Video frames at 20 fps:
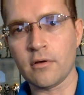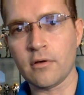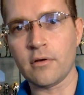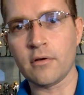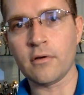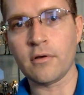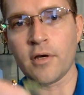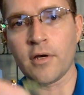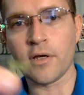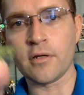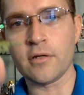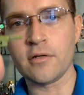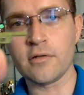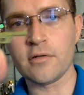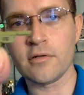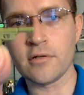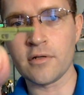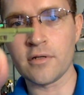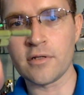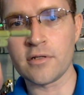Alright,
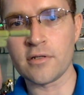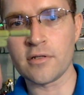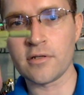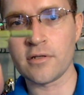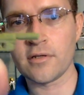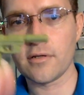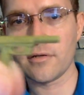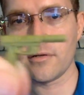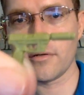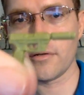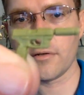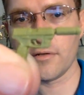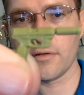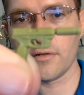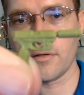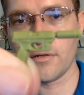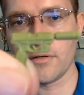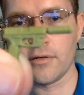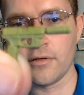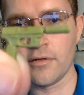here is
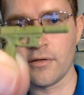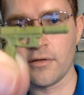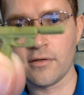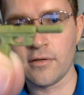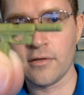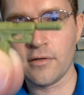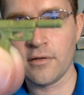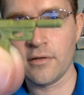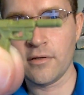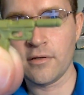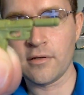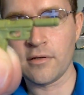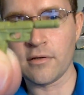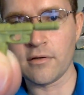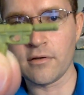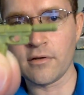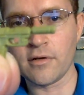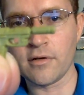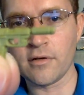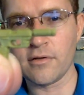the
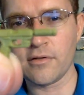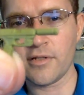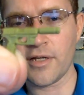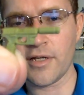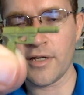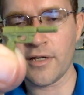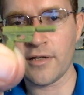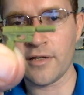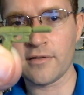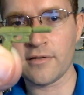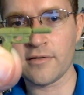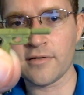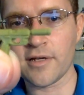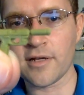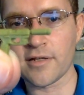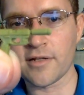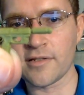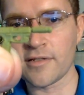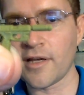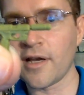other gun. Looks like, is that
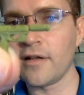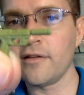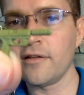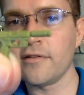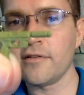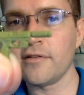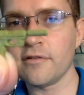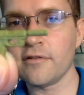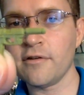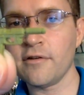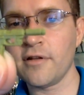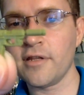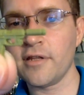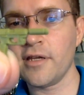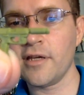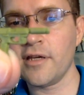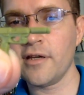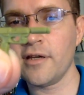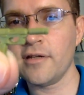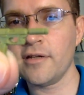a silencer on
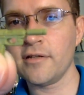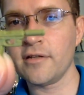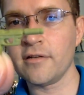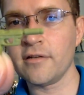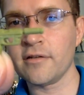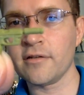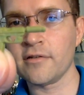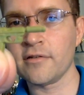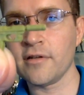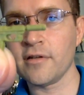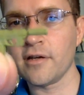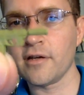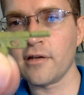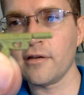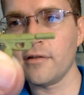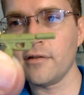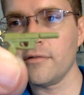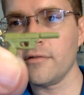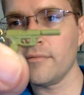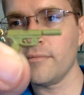the end? It looks like
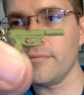it.